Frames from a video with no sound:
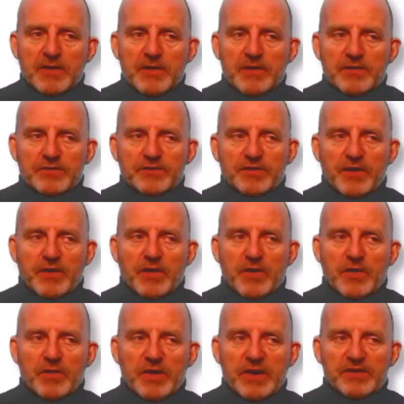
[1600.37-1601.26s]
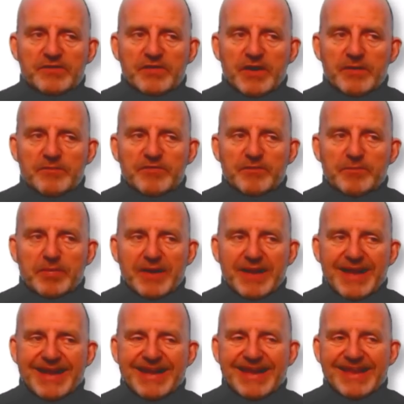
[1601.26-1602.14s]
So in terms of
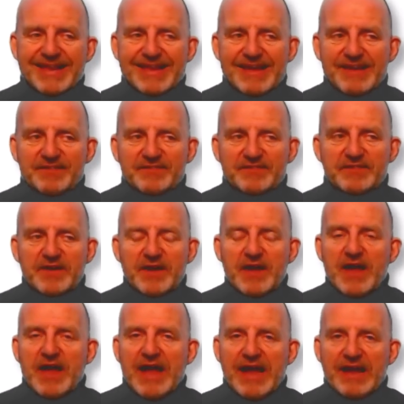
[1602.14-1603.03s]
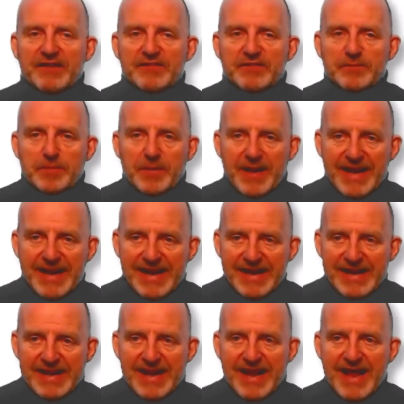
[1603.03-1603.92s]
planning this,
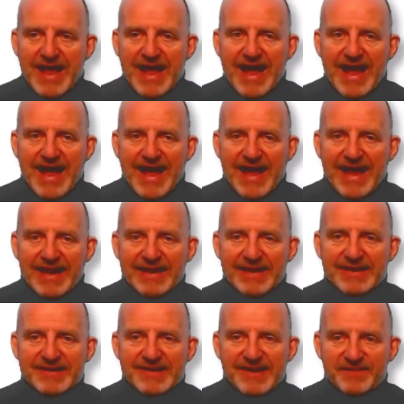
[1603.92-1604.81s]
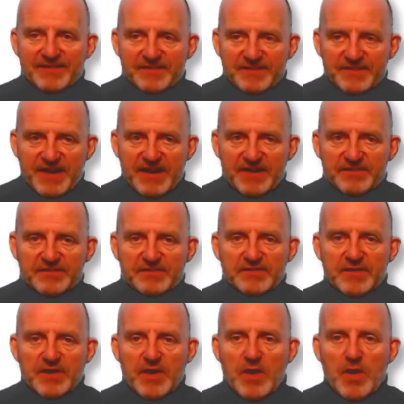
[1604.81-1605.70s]
explain and
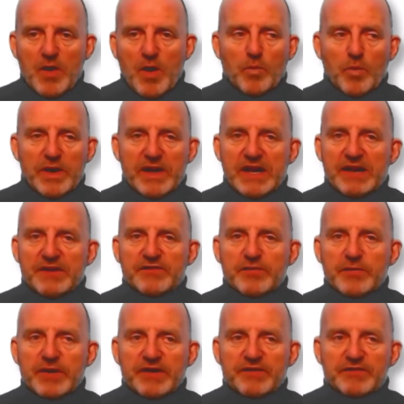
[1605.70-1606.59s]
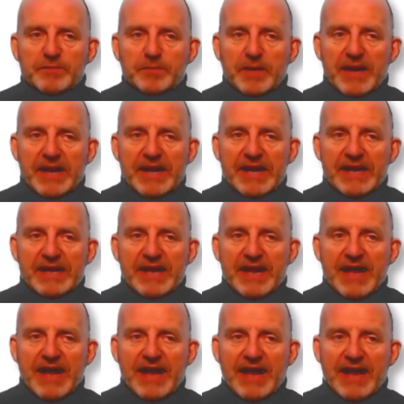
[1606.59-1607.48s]
assess. We need to explain
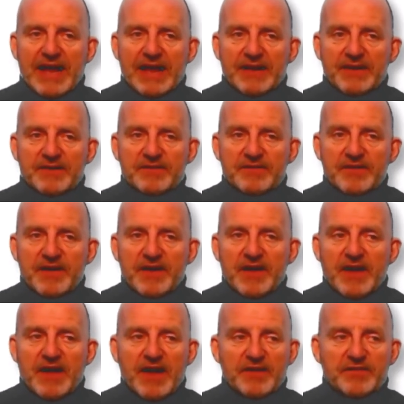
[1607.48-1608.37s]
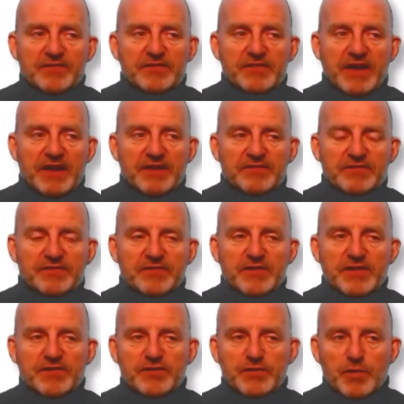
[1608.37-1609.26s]
and assess.
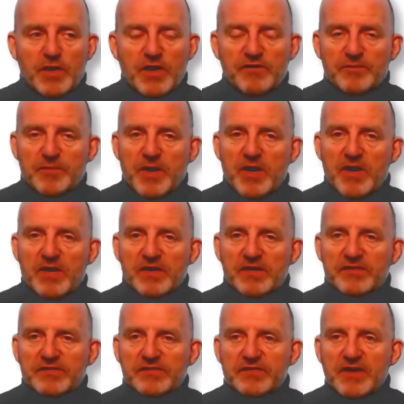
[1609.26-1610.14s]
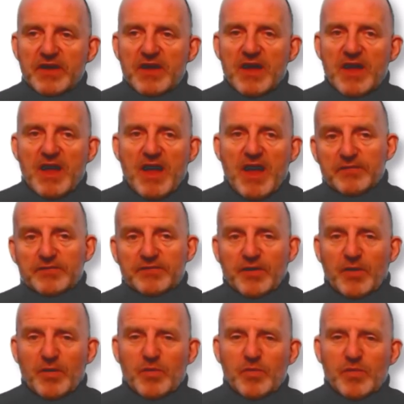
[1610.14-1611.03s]
There's 12 marks.
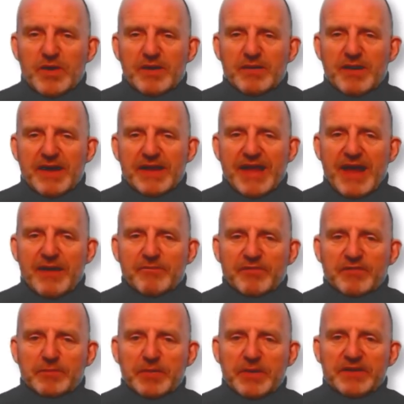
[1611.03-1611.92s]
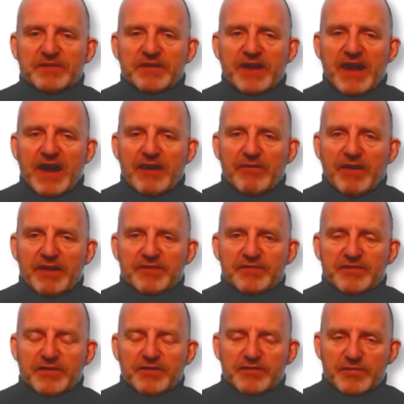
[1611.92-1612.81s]
So we, again, splitting our
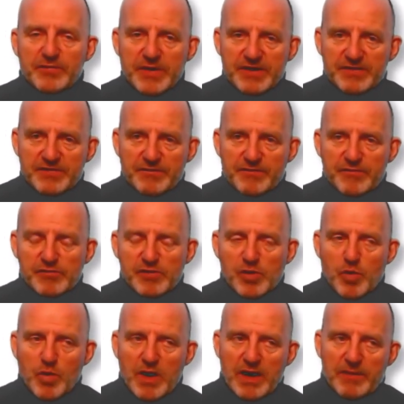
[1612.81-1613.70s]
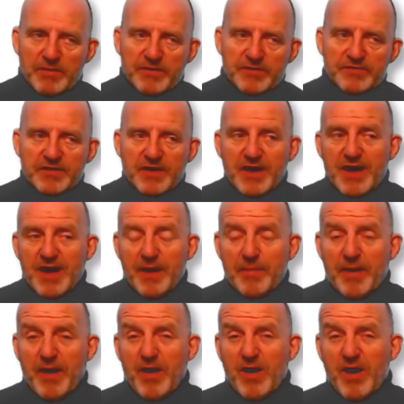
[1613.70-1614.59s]
answer to each of the requirements
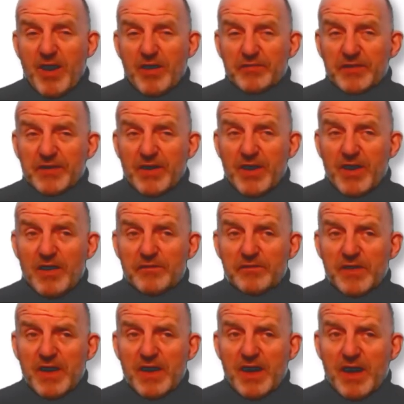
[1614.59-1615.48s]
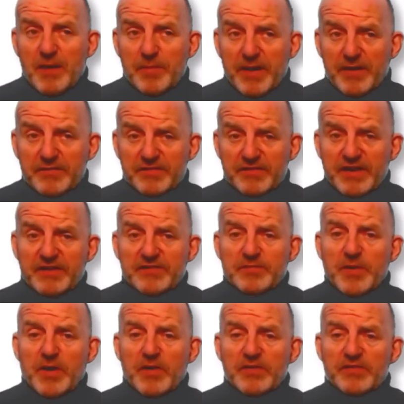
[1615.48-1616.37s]
about half and half, about
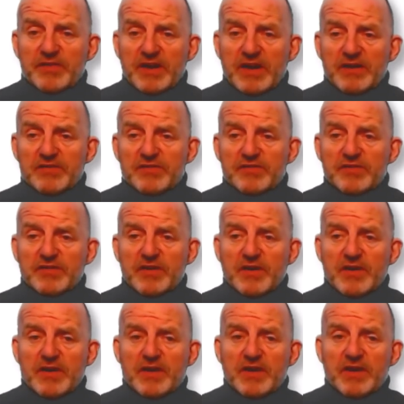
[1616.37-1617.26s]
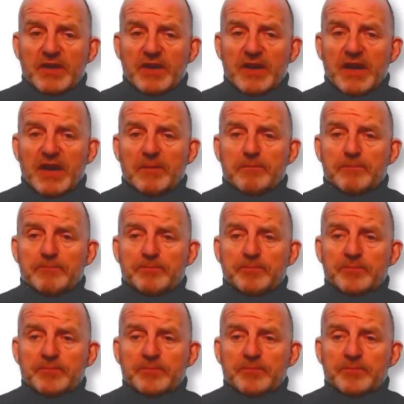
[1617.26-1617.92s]
6 marks each. Yep.